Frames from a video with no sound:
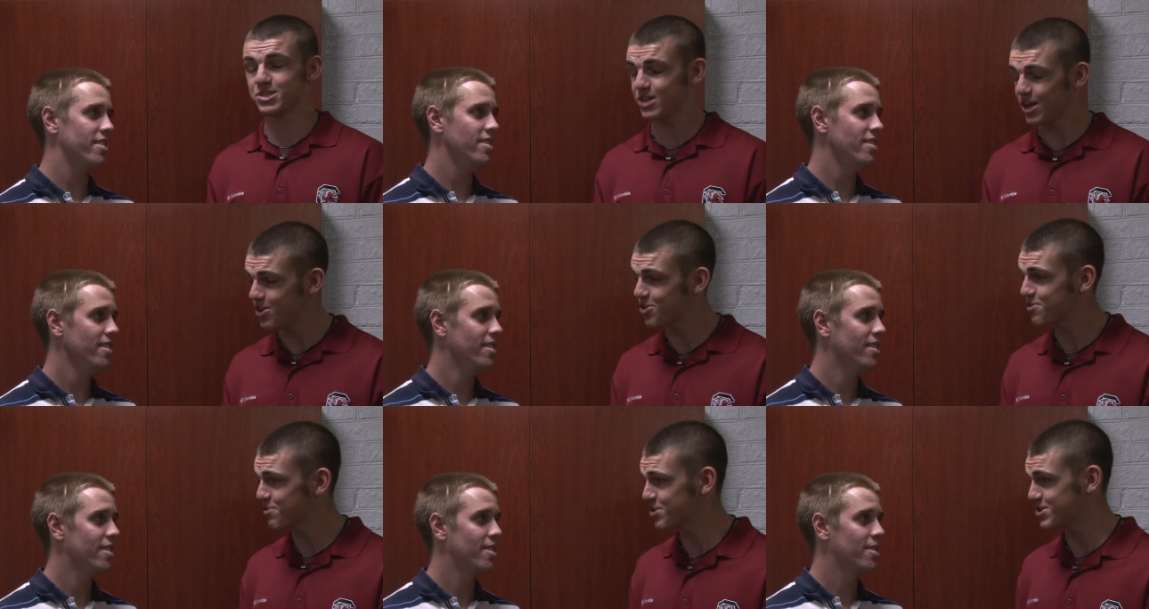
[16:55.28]
Speaker 1: the
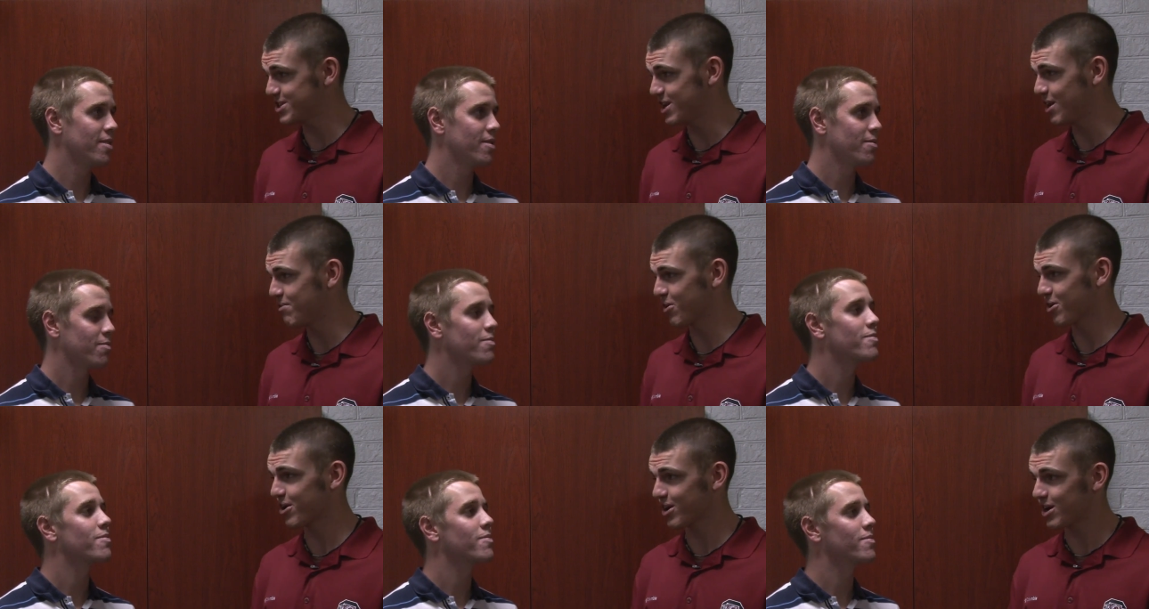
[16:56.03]
seniors for the team
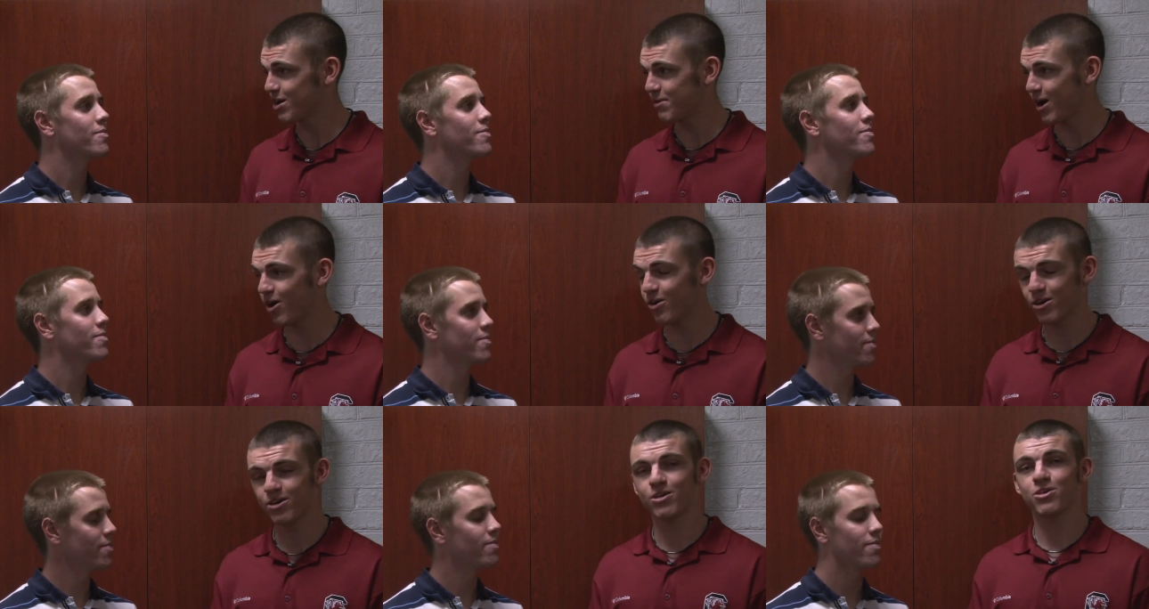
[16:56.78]
are going to come
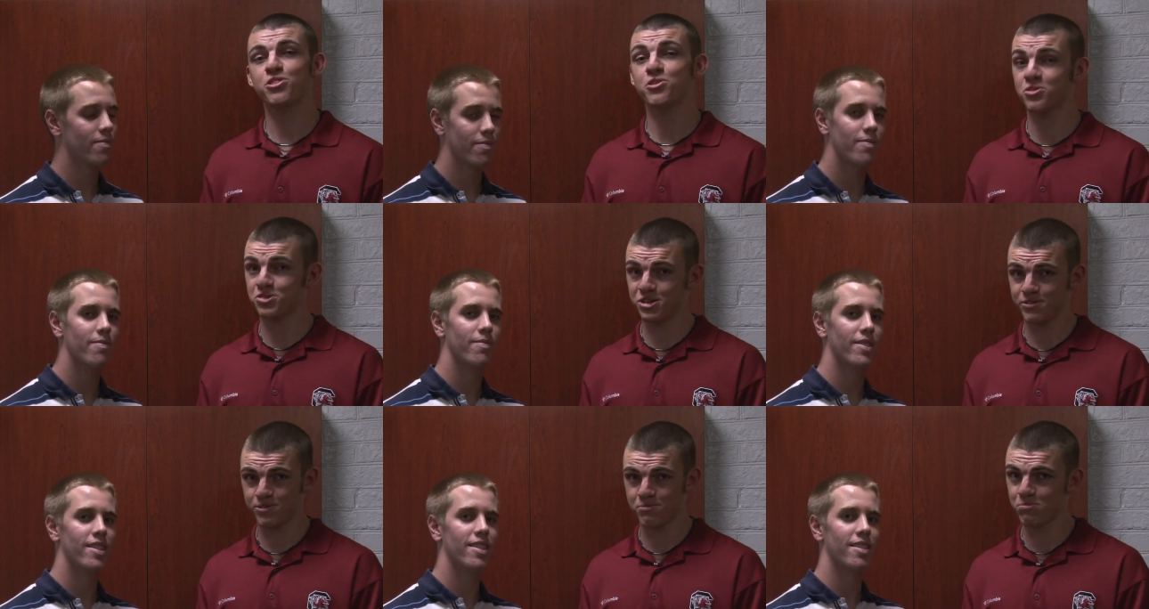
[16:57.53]
out
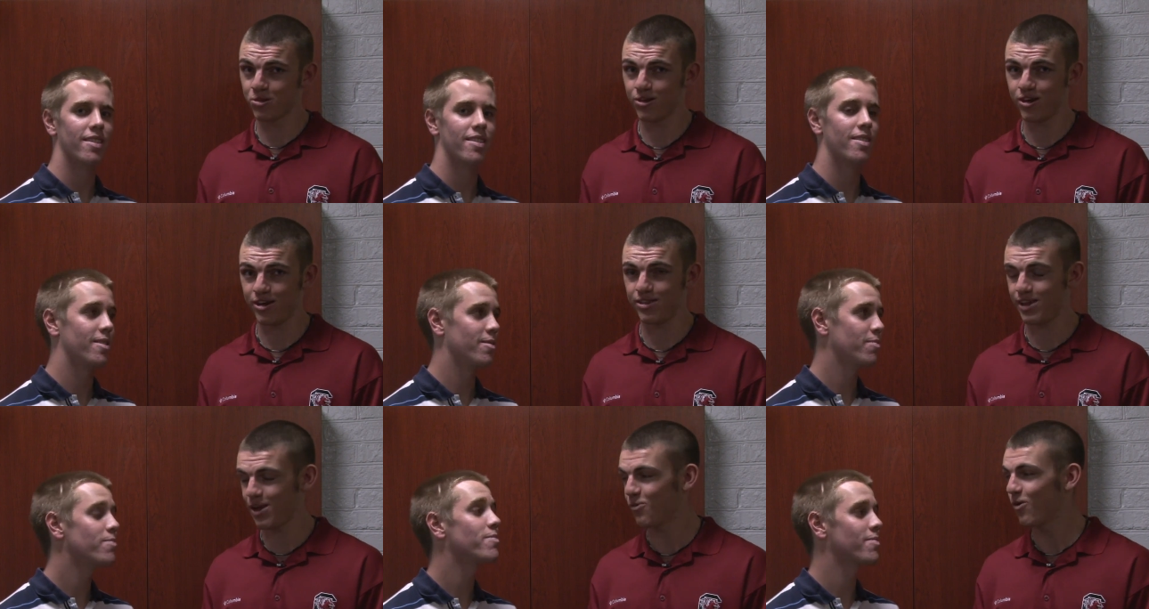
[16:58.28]
thirsty for
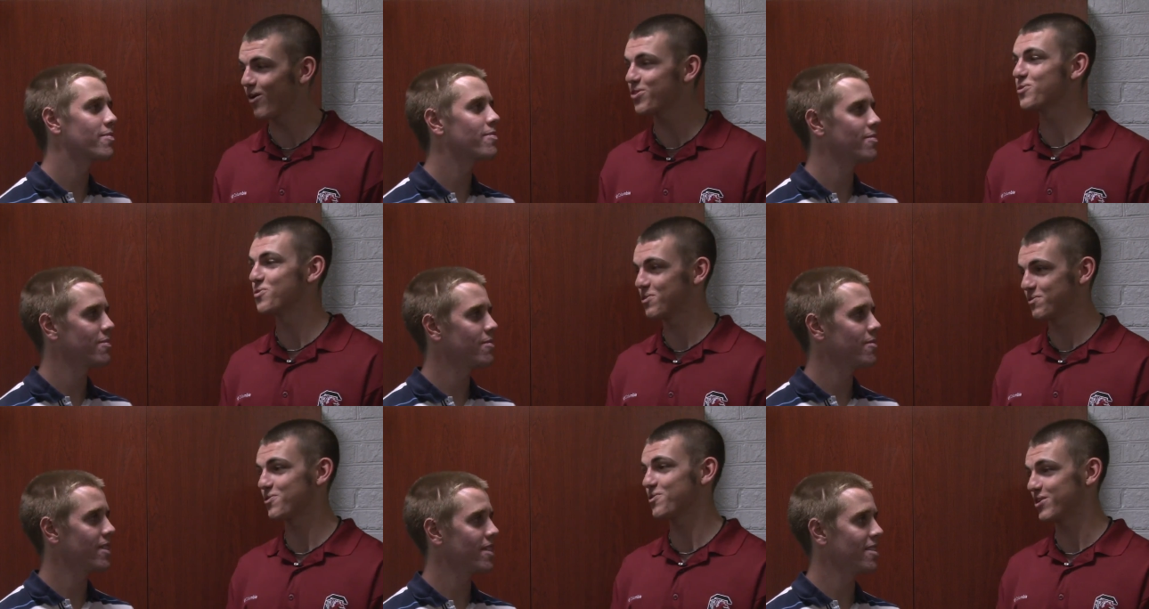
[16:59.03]
blood. They want the
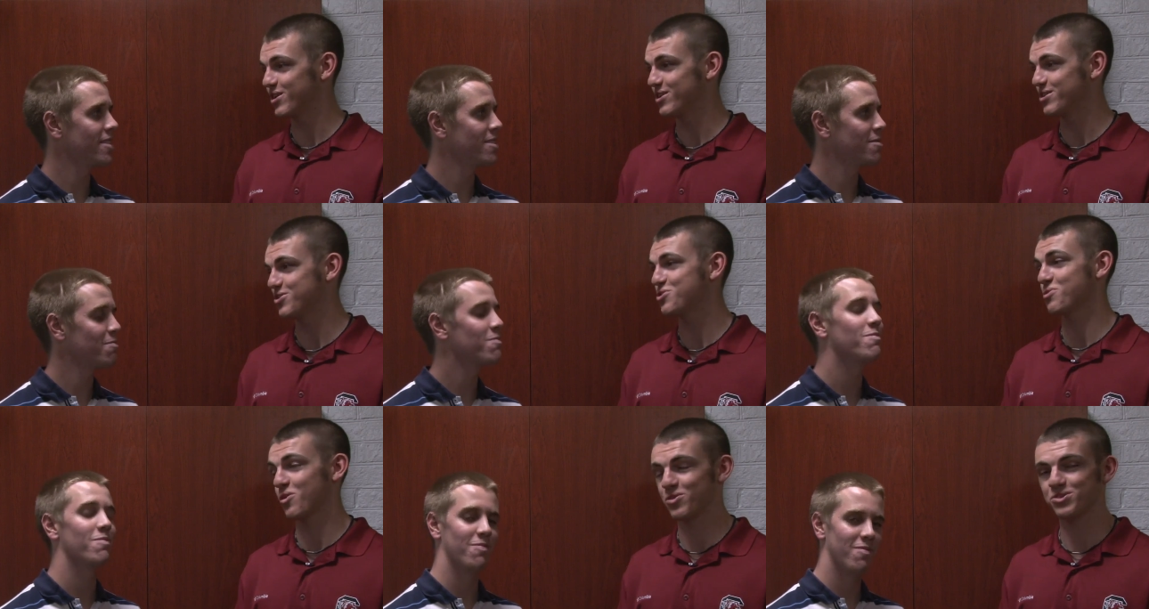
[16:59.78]
Wolverine
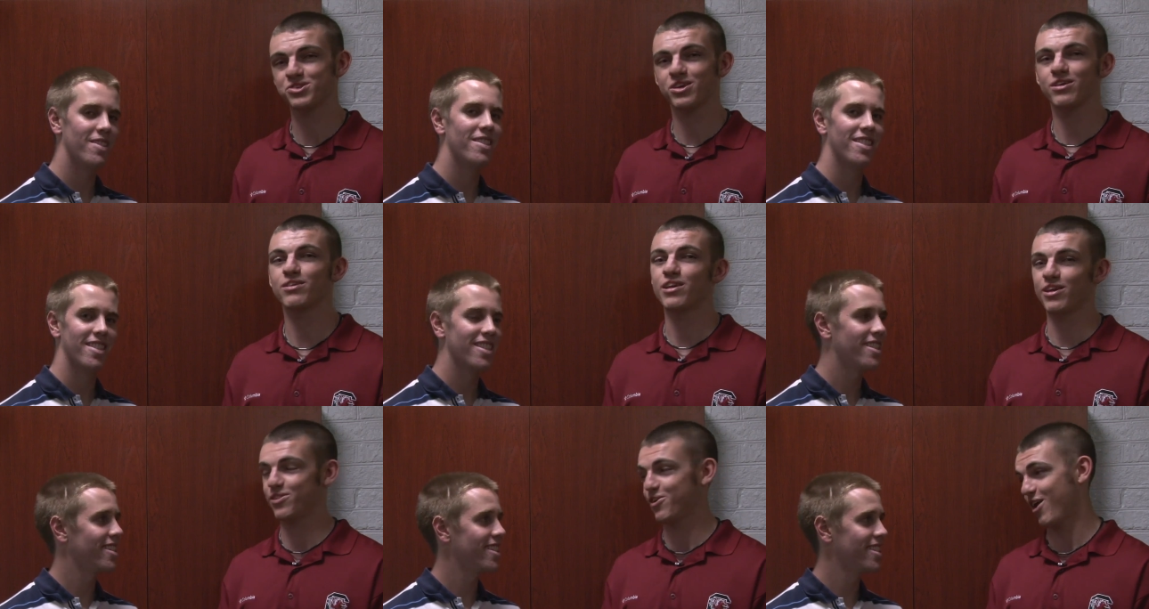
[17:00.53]
throats
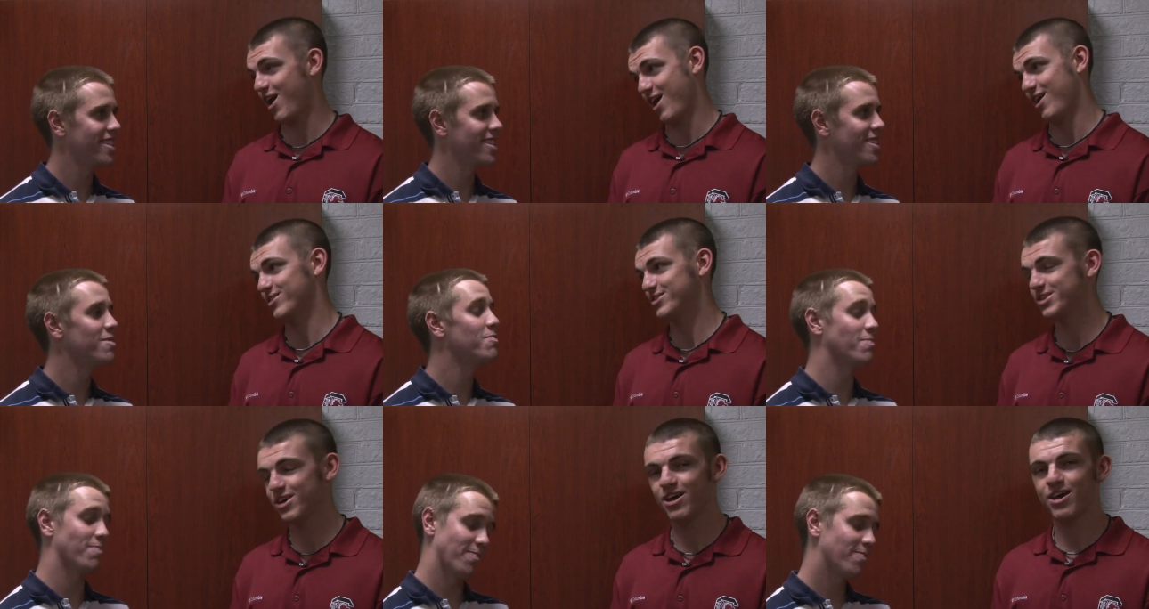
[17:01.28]
in their
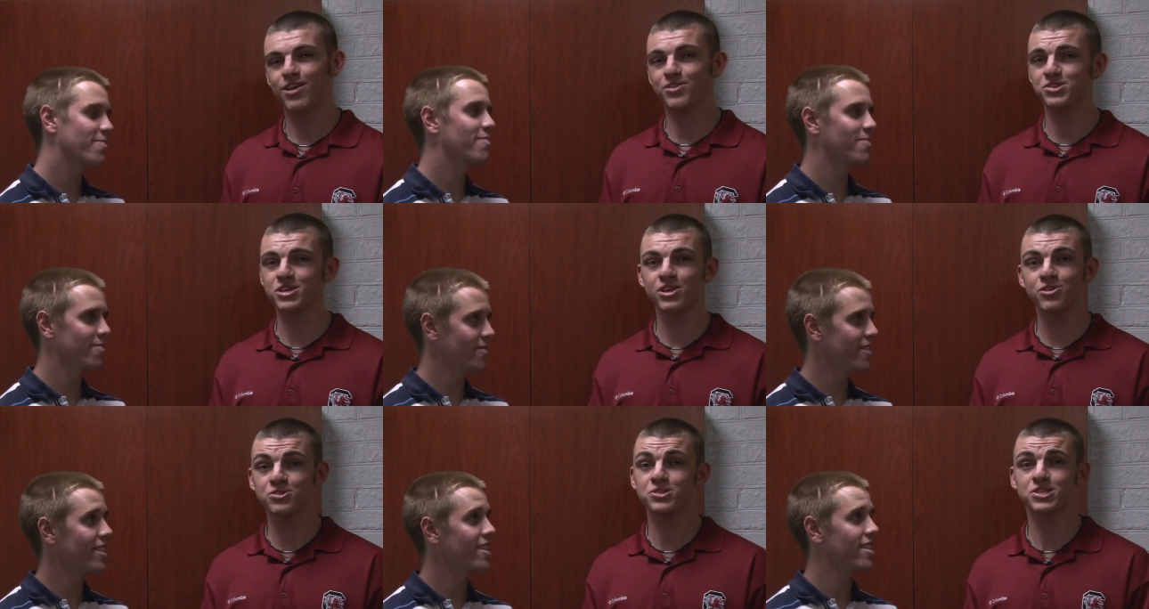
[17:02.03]
hands. The
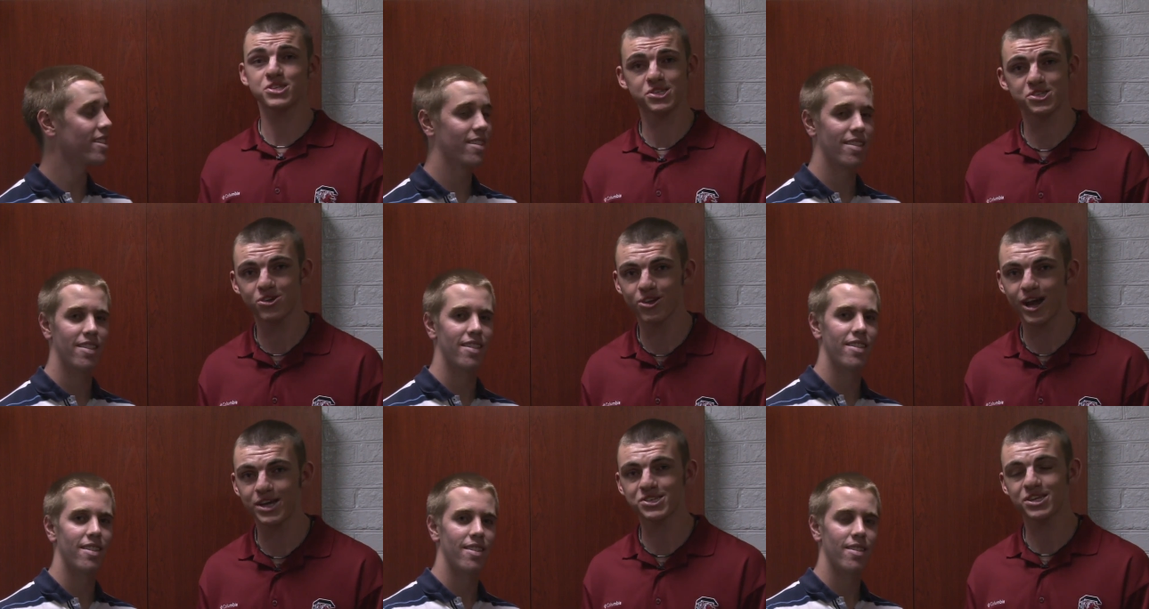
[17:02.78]
seniors, this is their
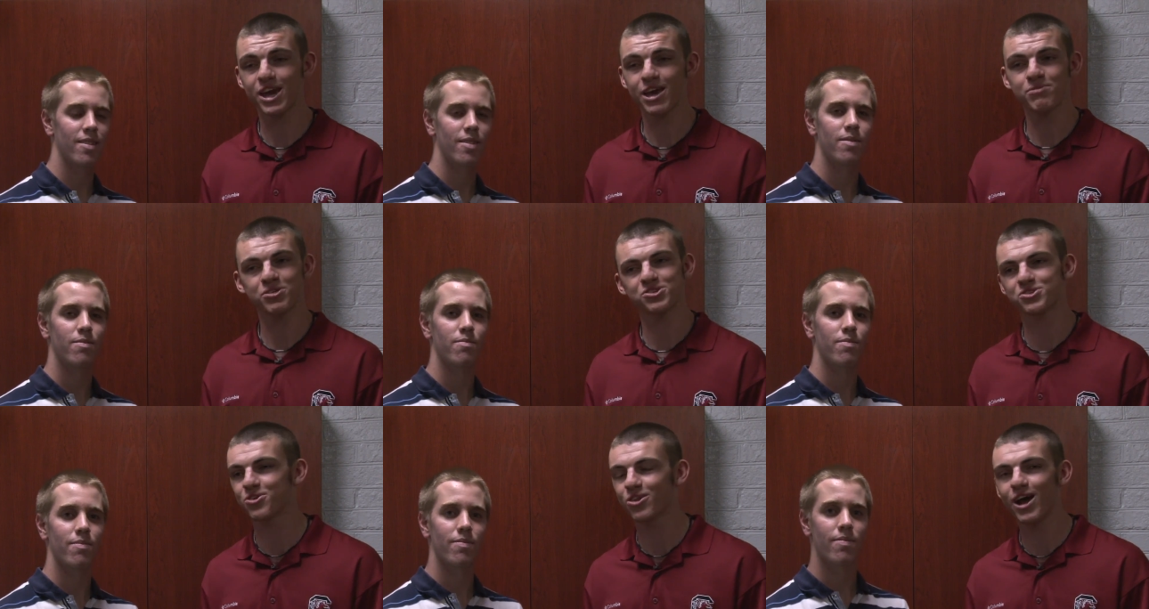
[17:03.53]
last game. This
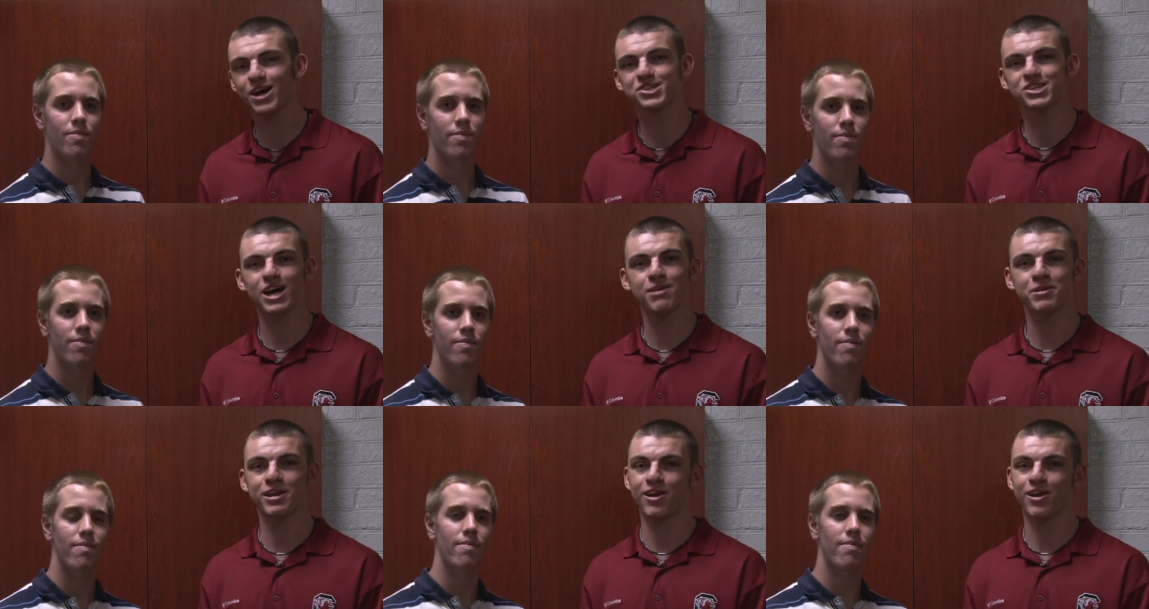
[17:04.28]
is their last time in